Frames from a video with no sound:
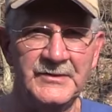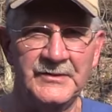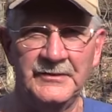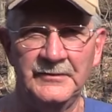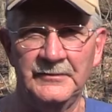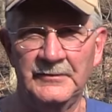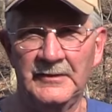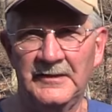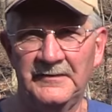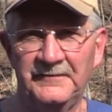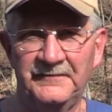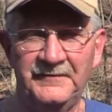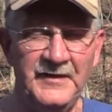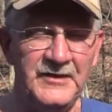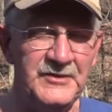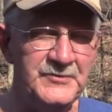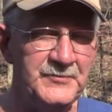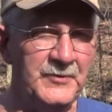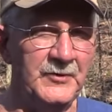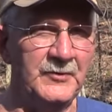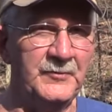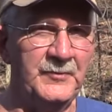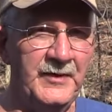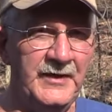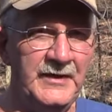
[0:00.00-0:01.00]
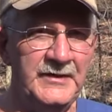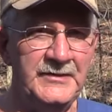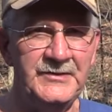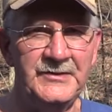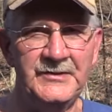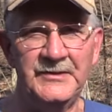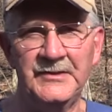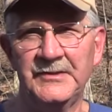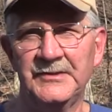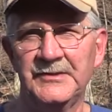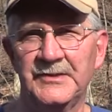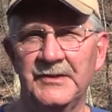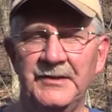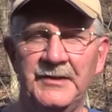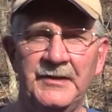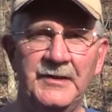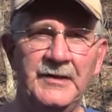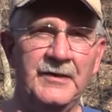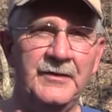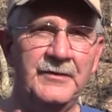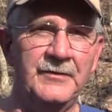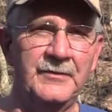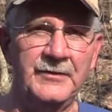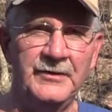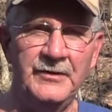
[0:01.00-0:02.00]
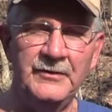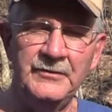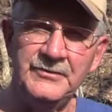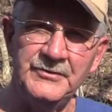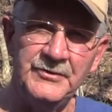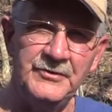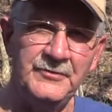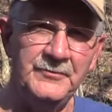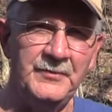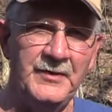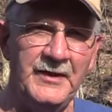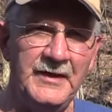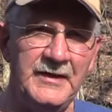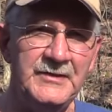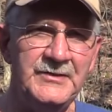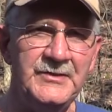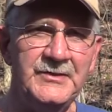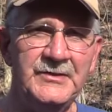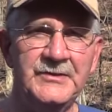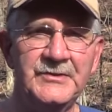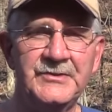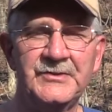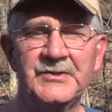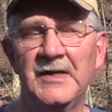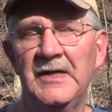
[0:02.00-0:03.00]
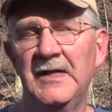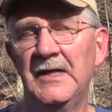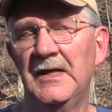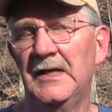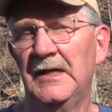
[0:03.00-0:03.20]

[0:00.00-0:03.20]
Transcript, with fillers: to our Facebook pages and the other YouTube pages